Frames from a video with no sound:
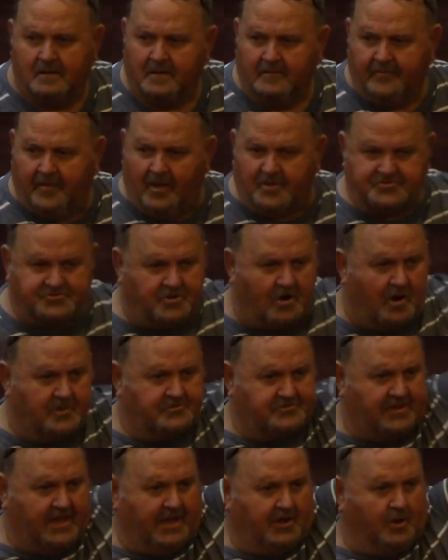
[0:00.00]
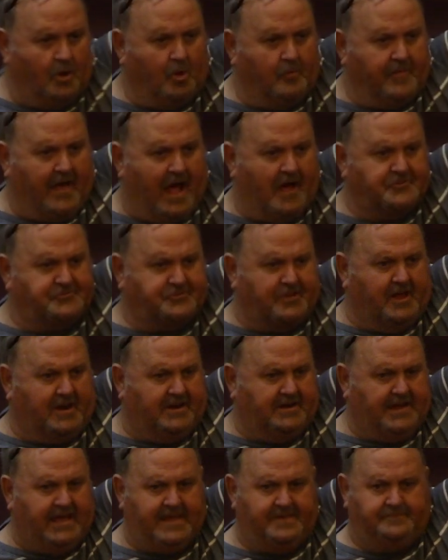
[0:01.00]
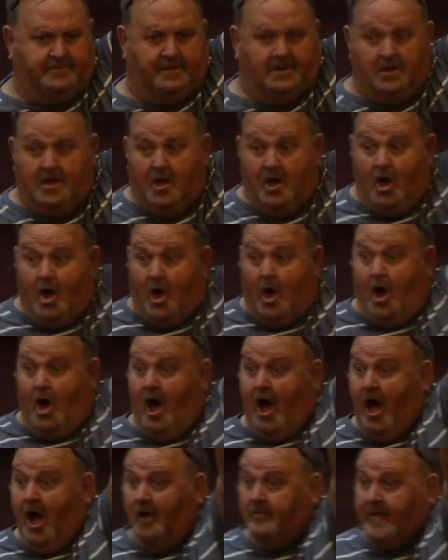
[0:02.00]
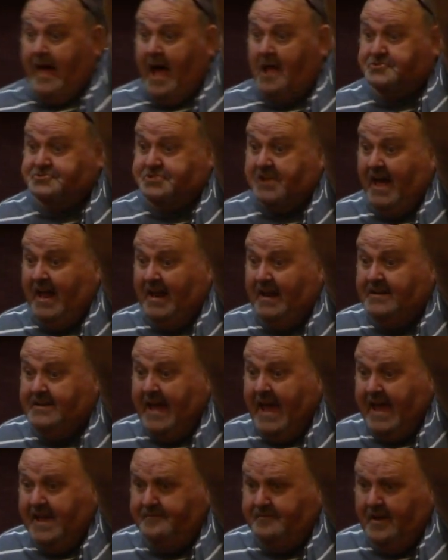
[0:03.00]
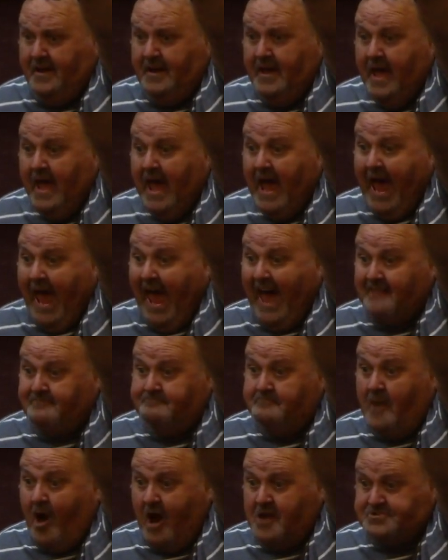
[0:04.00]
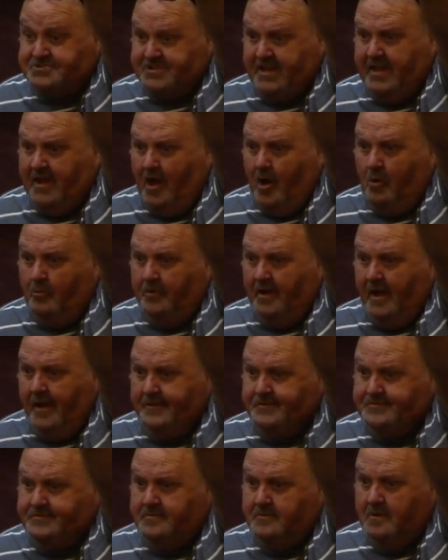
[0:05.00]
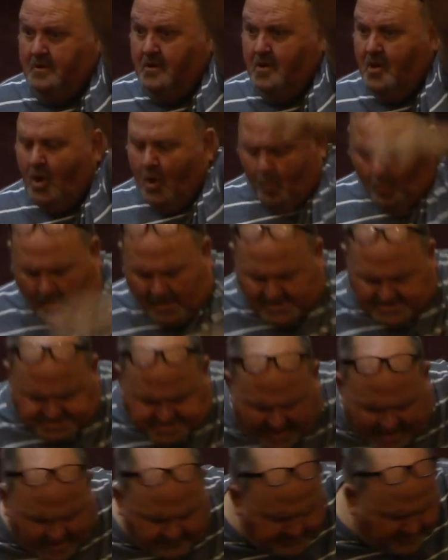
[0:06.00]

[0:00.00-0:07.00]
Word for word: They'll start saying, Oh, thou son of David. Oh, thou son of David, have mercy on us. One time